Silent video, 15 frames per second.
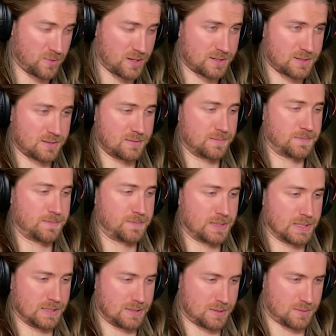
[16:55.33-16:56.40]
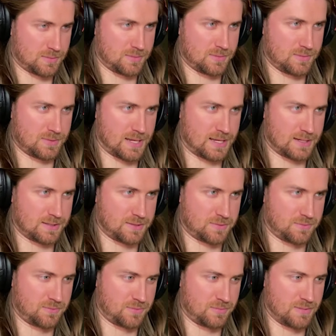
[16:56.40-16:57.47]
Watson.
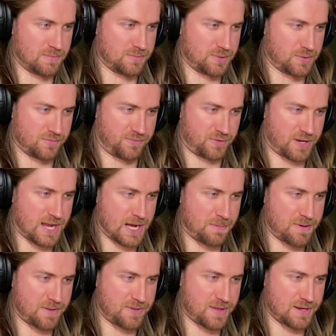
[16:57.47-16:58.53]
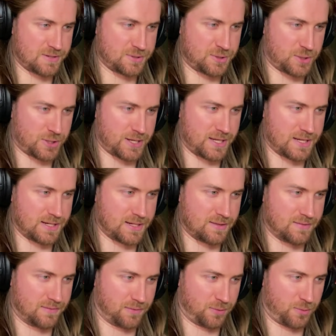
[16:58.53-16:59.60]
Don't forget about that and turn it
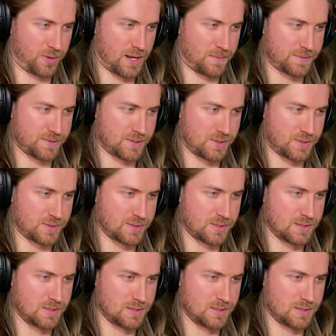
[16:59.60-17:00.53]
in 3 episodes.